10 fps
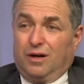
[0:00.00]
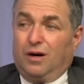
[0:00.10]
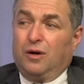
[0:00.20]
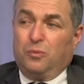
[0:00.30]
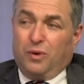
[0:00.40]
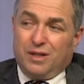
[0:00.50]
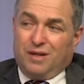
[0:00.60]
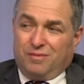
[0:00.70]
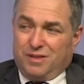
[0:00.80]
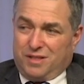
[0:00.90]
on one
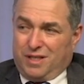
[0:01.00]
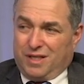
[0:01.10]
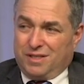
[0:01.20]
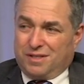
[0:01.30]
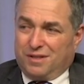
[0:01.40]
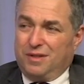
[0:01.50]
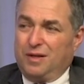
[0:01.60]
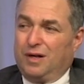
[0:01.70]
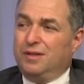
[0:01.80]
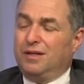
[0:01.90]
level is yes. On
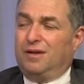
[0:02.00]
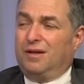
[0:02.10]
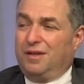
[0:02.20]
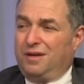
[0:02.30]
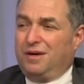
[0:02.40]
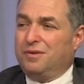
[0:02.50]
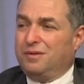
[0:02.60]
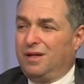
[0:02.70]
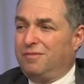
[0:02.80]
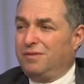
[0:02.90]
the other
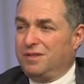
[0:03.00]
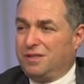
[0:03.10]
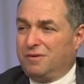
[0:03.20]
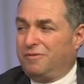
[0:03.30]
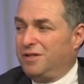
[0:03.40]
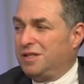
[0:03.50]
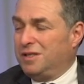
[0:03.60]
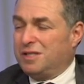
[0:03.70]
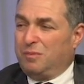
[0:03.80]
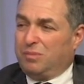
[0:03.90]
level is they're facing
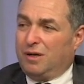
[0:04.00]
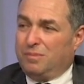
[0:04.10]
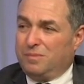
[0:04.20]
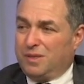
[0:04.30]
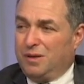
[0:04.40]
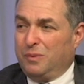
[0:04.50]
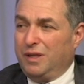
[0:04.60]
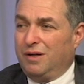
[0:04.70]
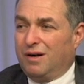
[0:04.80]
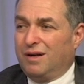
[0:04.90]
the same problems that
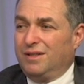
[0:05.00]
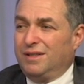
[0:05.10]
we are.